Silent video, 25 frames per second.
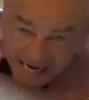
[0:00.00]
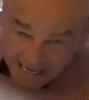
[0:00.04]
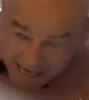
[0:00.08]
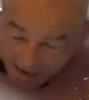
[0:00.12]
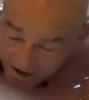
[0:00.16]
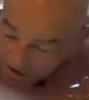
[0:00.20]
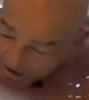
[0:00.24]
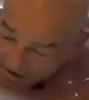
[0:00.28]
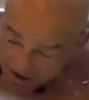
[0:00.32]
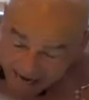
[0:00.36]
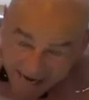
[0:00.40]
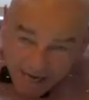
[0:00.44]

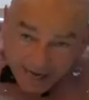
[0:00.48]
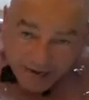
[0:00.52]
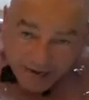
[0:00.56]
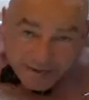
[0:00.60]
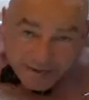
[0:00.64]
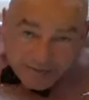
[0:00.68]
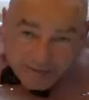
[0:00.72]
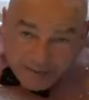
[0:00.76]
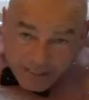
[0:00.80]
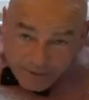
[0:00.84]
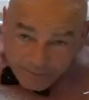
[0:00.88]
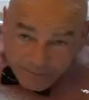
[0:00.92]
Now,
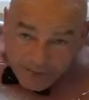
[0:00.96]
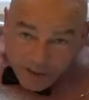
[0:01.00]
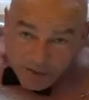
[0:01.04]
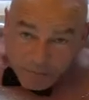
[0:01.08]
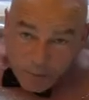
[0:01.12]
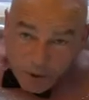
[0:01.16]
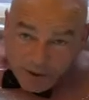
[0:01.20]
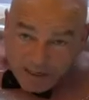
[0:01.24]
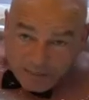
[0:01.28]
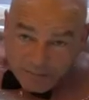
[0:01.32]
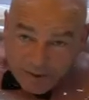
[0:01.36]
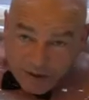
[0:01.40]
we
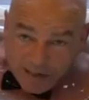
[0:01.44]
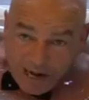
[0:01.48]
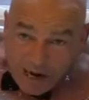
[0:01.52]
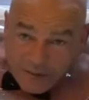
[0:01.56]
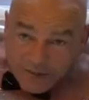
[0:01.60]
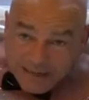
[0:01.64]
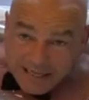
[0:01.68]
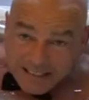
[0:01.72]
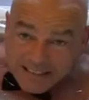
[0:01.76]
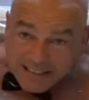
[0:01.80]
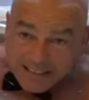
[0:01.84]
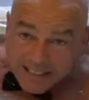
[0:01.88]
spoke about
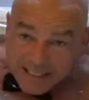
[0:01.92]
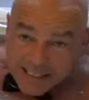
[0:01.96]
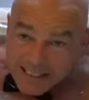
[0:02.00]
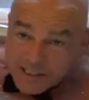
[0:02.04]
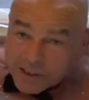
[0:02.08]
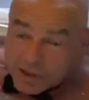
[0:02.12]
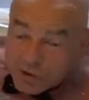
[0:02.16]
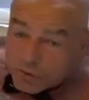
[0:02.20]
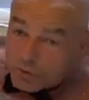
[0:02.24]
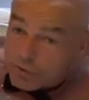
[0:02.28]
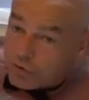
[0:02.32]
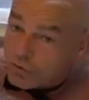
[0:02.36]
how easy it
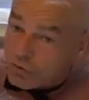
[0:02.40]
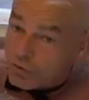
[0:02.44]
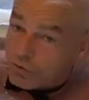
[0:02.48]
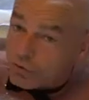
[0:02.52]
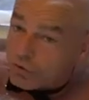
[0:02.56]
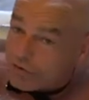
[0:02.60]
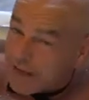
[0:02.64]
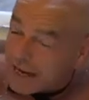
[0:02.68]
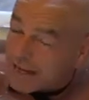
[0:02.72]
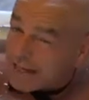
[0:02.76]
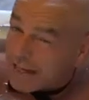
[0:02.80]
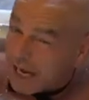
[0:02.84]
is to
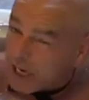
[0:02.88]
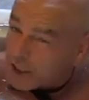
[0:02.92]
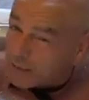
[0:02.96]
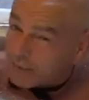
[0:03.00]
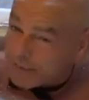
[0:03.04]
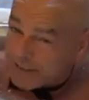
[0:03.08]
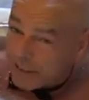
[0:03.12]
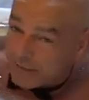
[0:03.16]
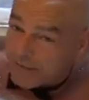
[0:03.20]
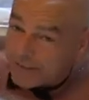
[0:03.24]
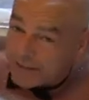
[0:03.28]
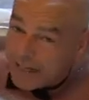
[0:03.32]
take an ice
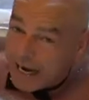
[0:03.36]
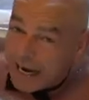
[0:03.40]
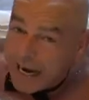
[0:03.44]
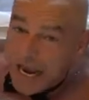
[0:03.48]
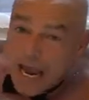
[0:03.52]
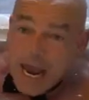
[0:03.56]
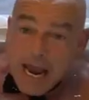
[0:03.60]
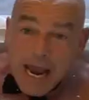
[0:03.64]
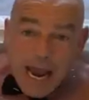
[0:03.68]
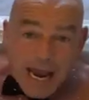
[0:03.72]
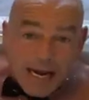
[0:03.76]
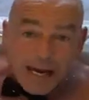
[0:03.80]
bus every
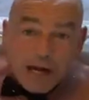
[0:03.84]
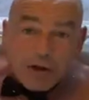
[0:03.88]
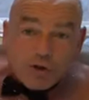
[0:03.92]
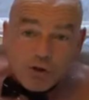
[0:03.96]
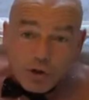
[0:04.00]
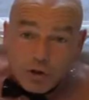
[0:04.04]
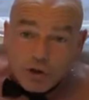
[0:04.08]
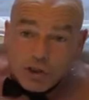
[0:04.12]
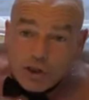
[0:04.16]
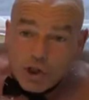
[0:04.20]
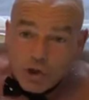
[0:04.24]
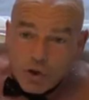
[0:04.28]
day, and I
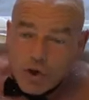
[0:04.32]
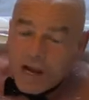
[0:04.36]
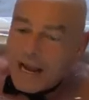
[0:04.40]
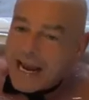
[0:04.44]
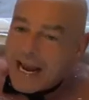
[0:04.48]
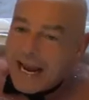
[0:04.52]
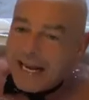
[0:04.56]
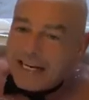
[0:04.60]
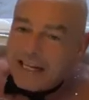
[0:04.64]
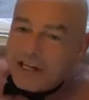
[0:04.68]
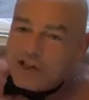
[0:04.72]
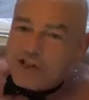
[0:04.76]
told you
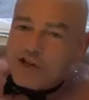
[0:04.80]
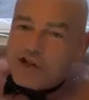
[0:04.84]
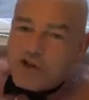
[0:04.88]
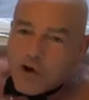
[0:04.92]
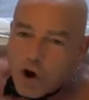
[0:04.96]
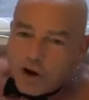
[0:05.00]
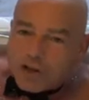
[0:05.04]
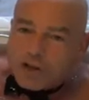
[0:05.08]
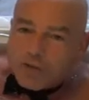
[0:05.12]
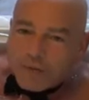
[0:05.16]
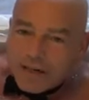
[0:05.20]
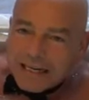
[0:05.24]
it is
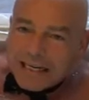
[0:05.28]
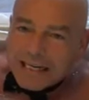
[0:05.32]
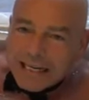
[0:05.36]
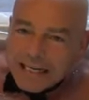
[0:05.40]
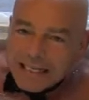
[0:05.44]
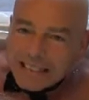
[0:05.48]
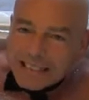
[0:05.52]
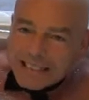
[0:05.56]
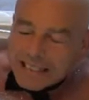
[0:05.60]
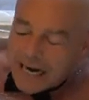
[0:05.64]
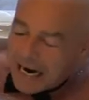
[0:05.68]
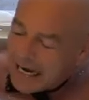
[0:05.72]
not really
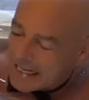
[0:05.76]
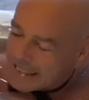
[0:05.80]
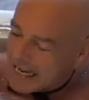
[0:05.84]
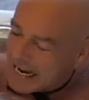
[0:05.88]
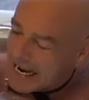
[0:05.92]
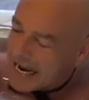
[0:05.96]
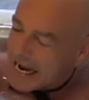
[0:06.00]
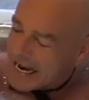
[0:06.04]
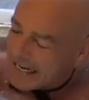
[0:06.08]
easy, guys.